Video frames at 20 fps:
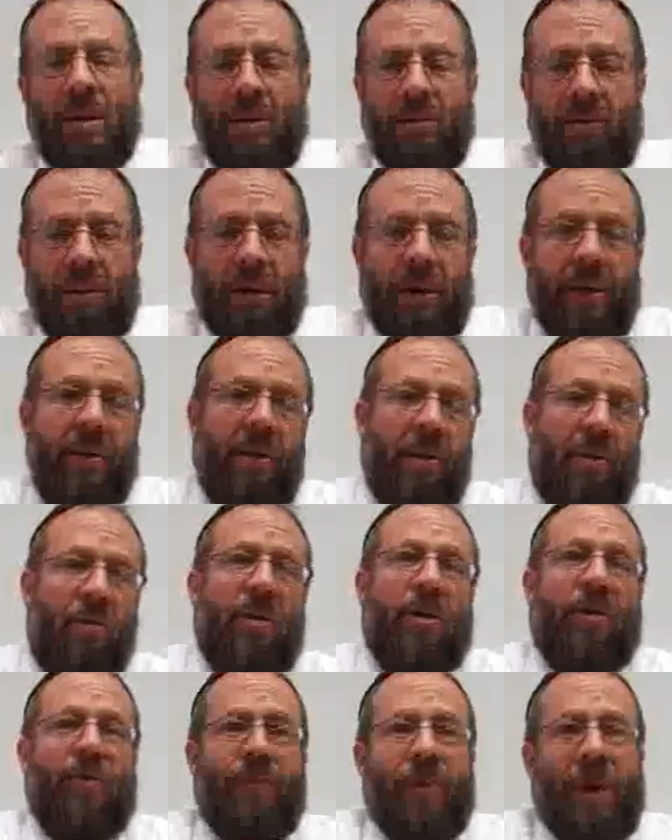right,
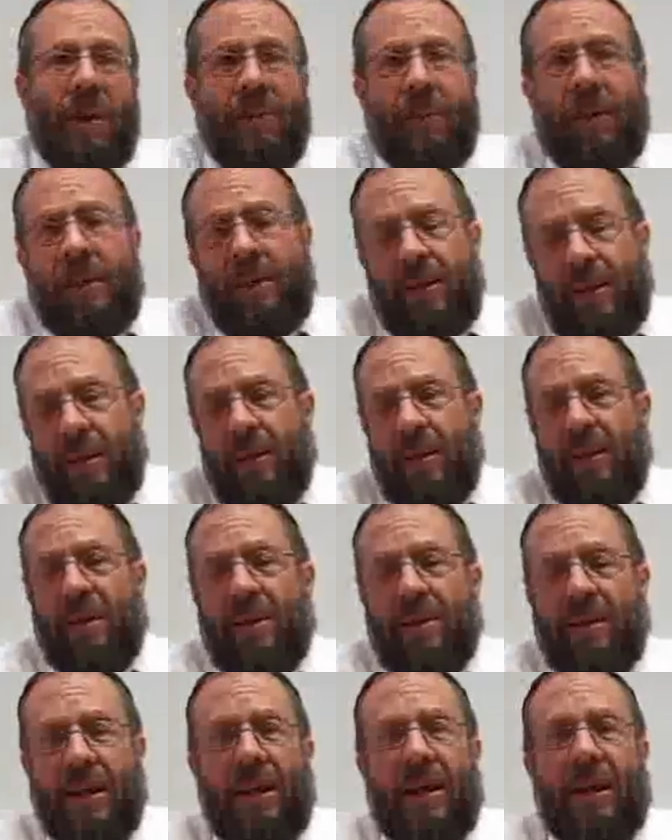would have probably
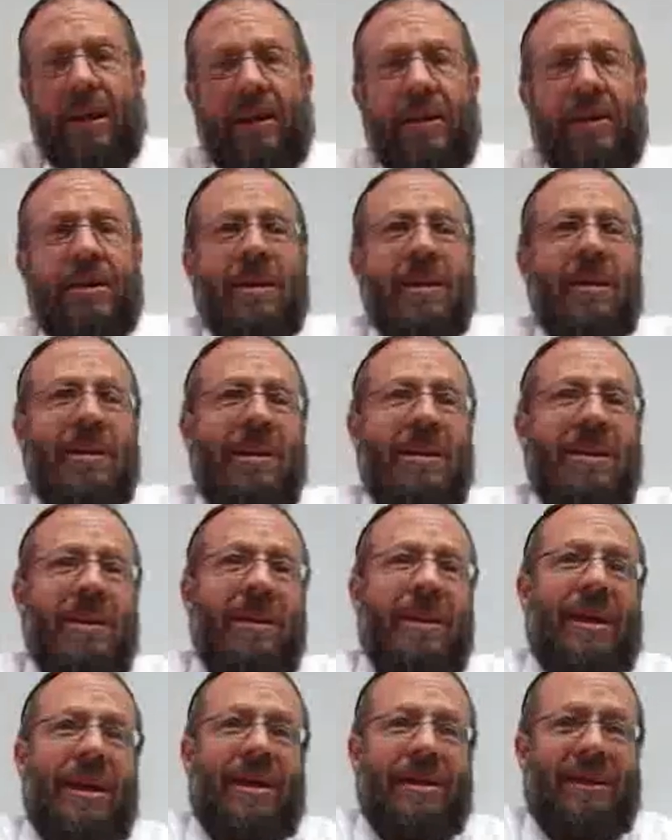said
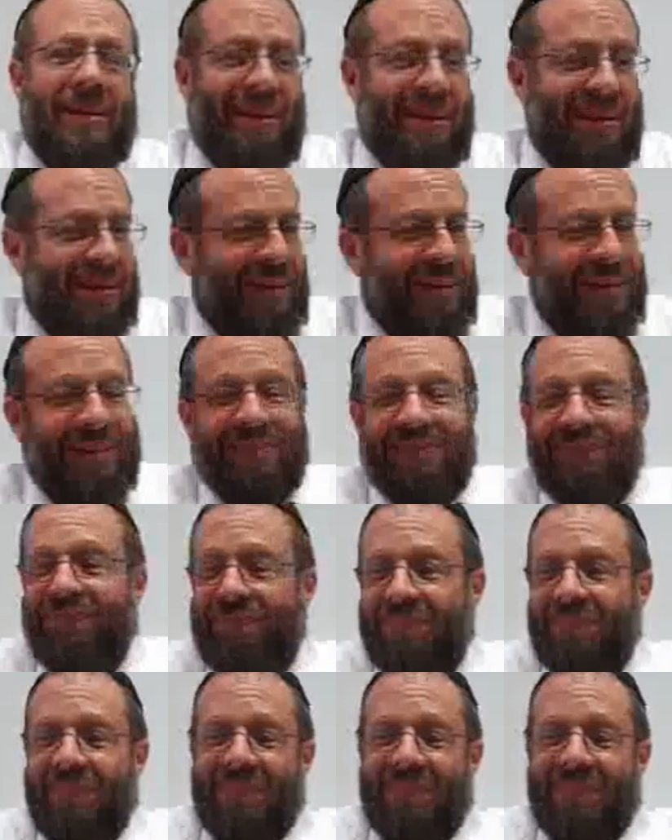that um,